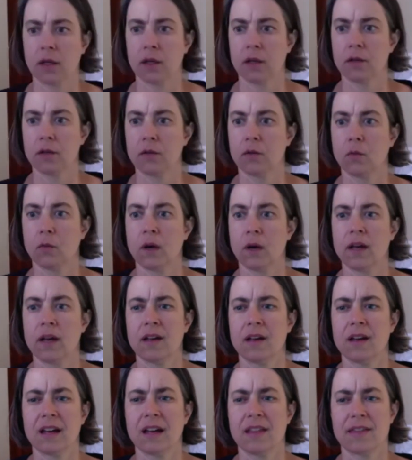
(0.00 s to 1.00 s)

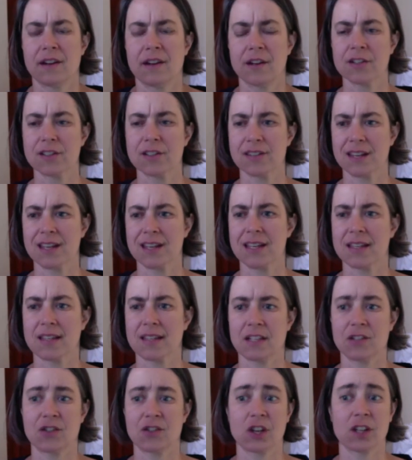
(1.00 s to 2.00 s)
Well, they're saying
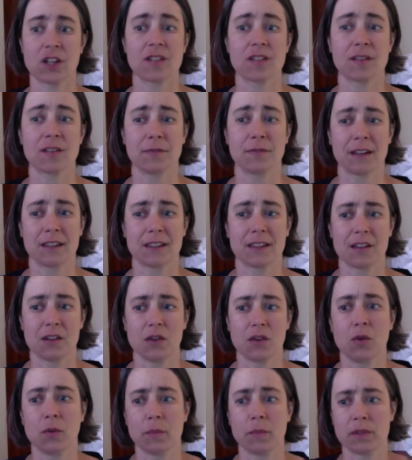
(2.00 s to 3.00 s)
that just the fact that
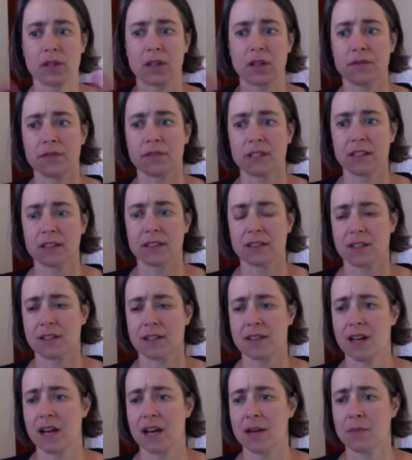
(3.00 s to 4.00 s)
you observed it
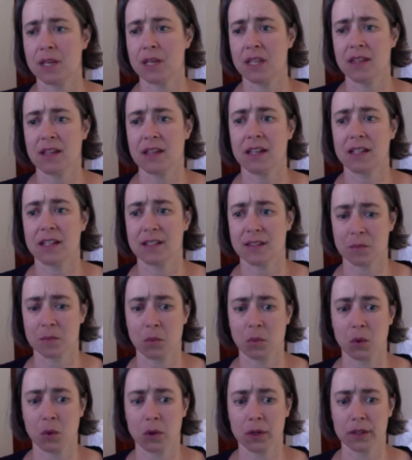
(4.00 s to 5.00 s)
does not mean that it's
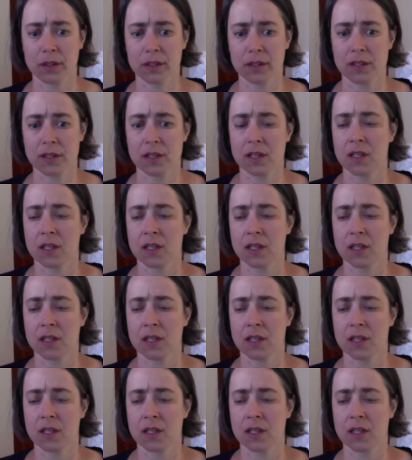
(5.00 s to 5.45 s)
important.